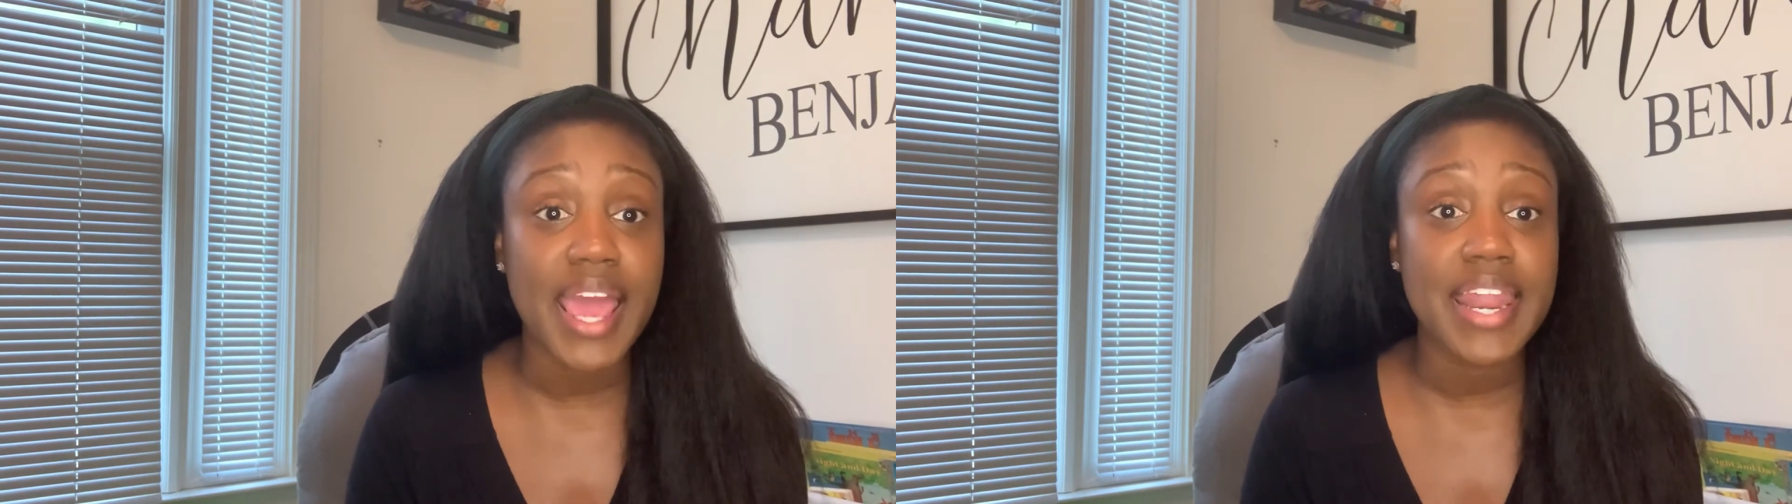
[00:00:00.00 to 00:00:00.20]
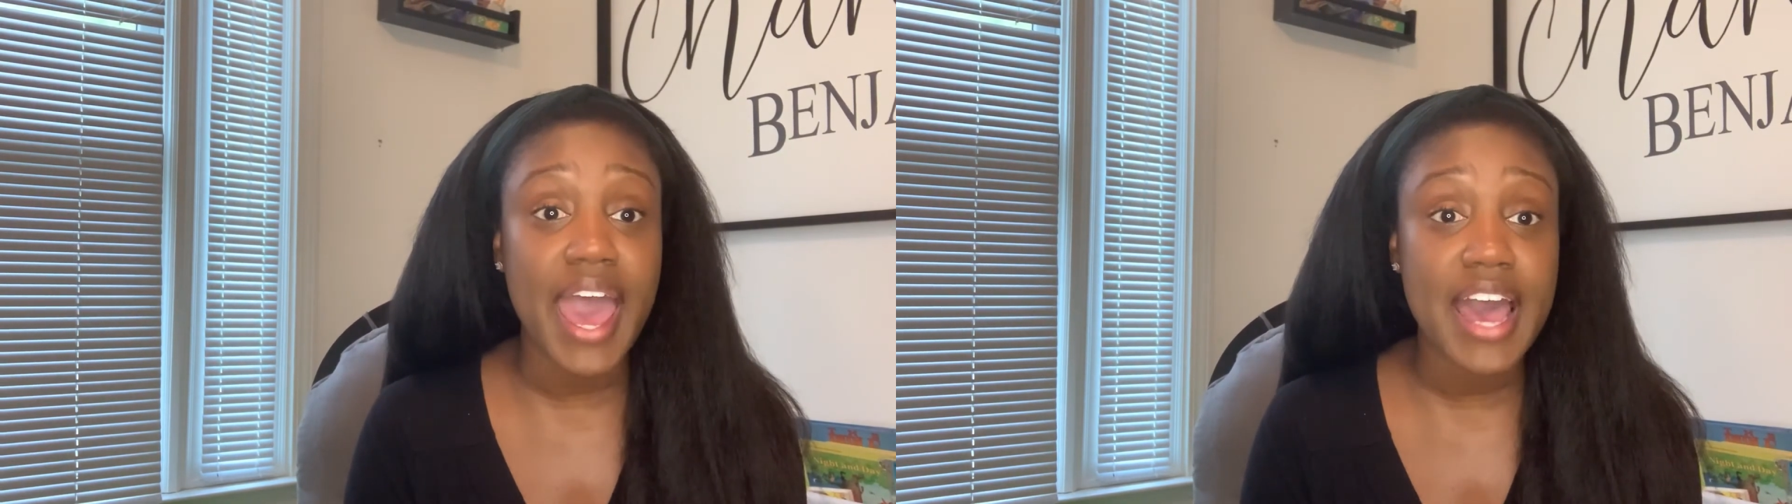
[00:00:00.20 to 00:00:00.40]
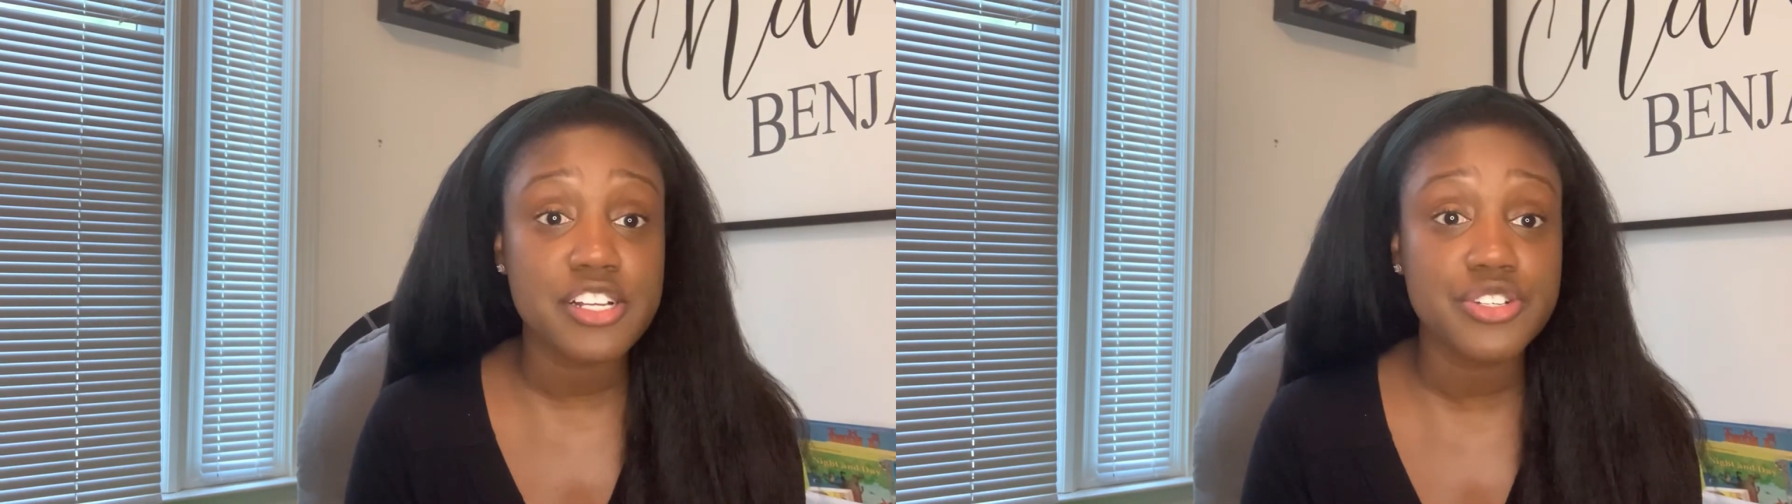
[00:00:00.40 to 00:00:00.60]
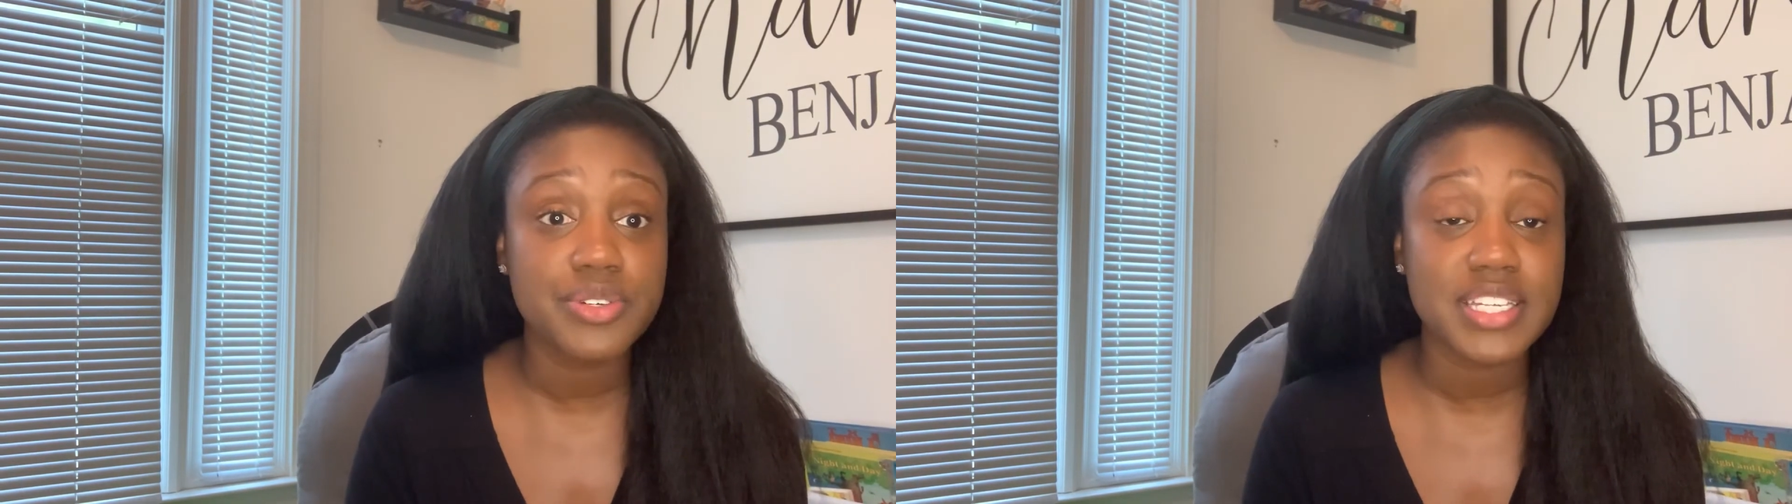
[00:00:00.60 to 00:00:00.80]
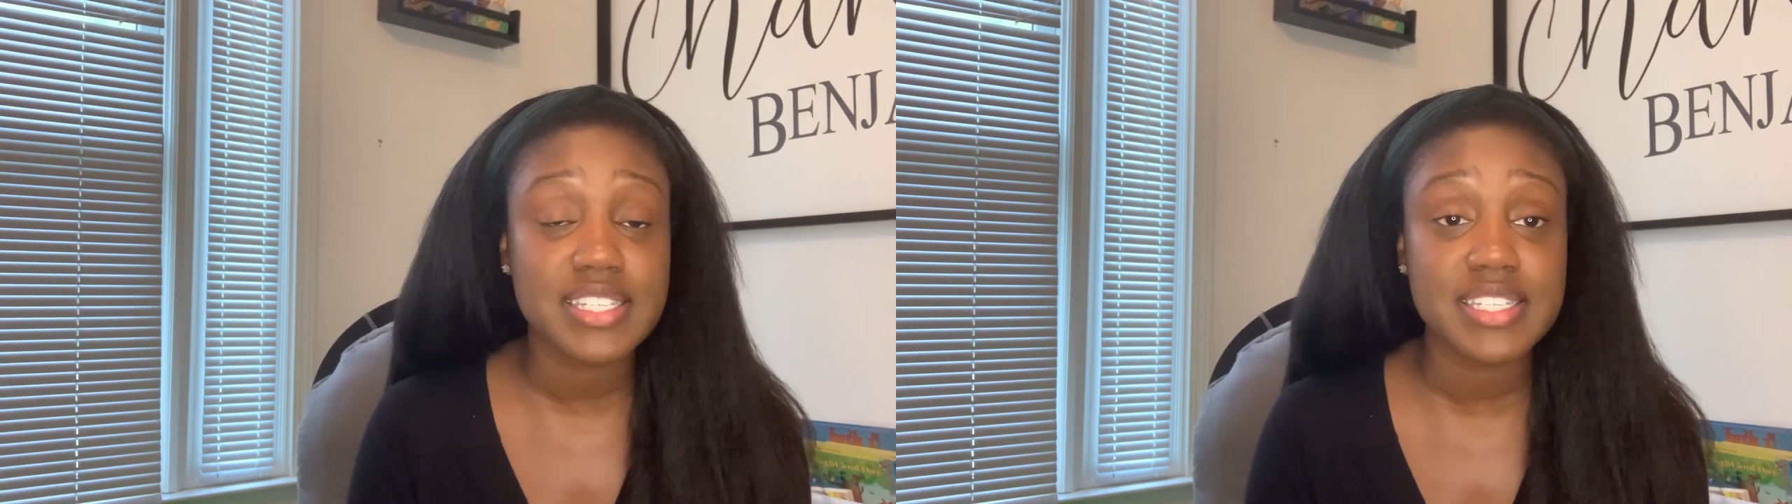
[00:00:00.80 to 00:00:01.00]
And as you
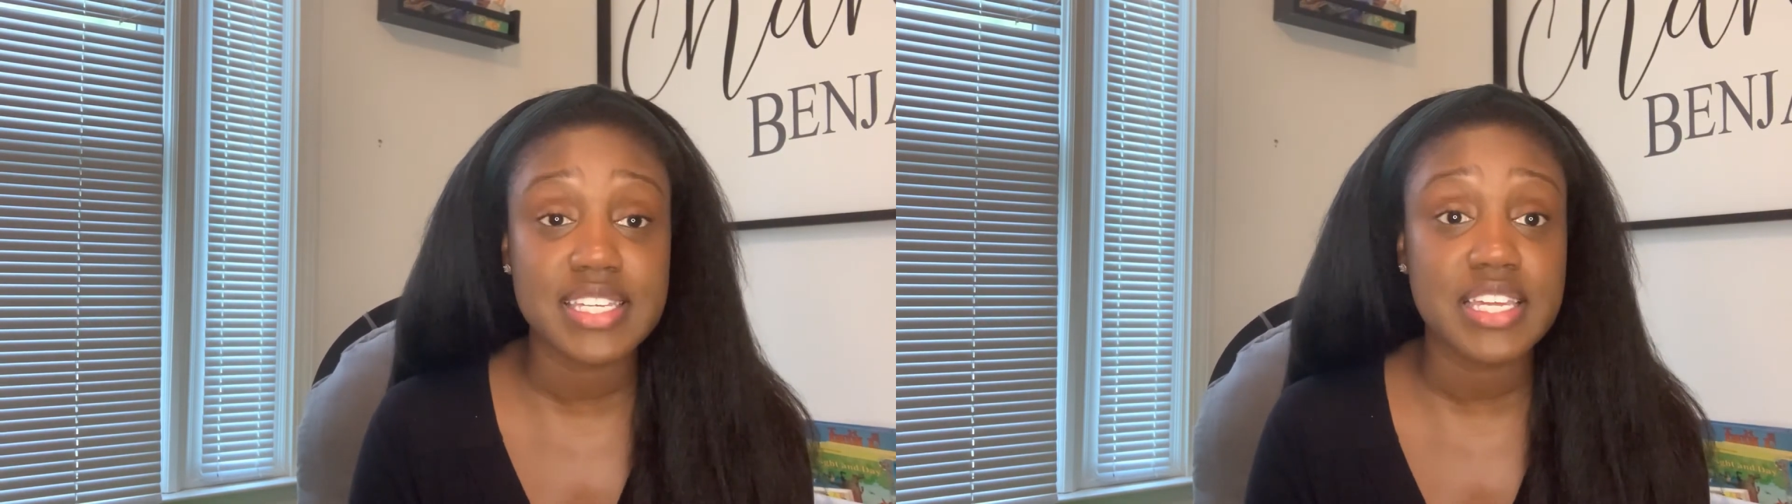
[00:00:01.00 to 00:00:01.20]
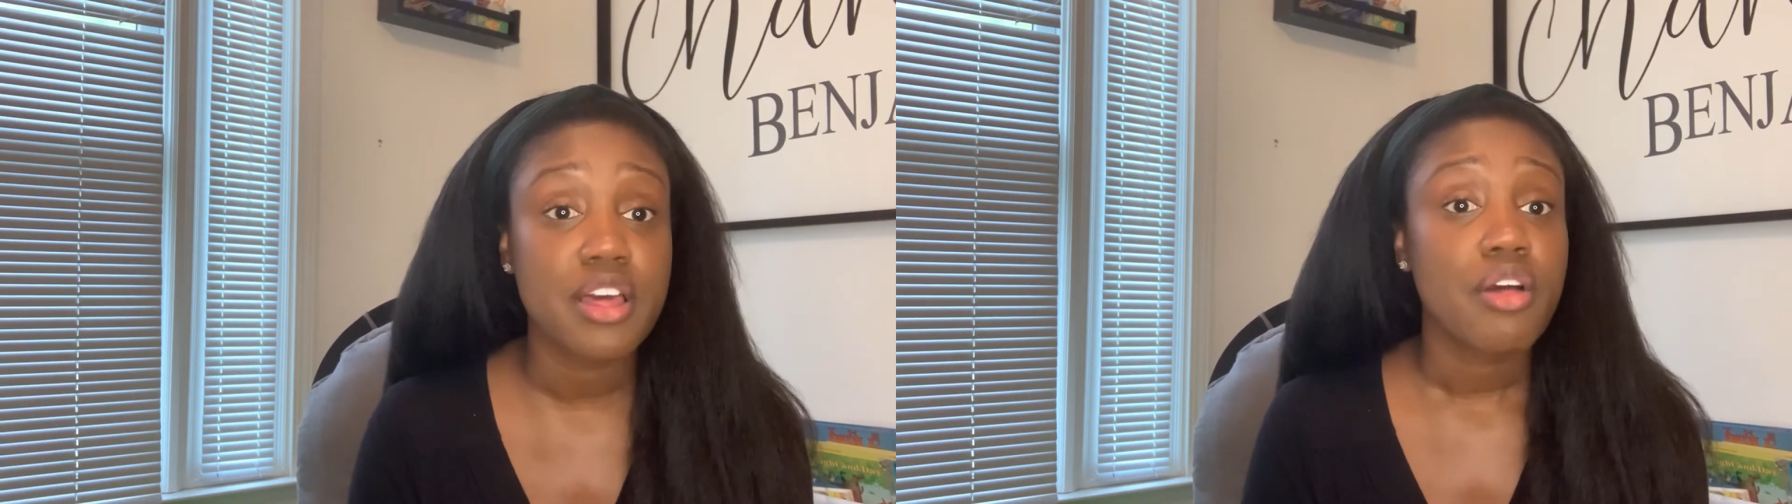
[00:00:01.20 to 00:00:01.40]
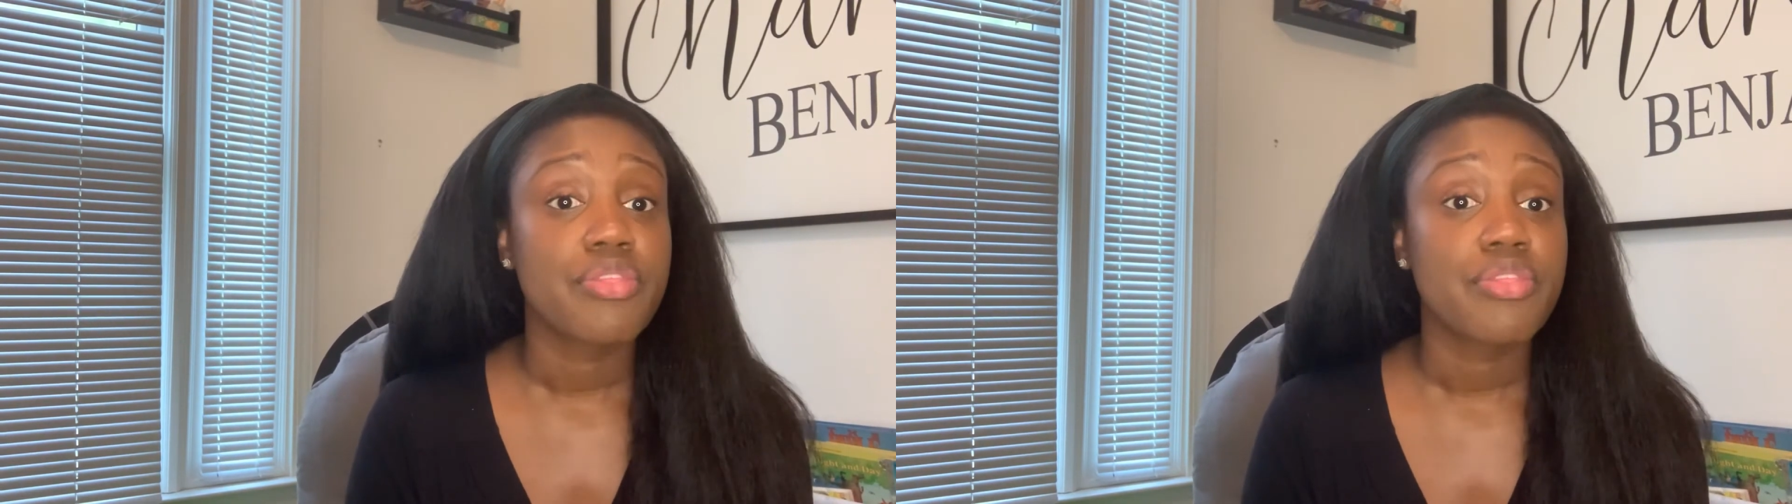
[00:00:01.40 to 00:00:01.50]
can see,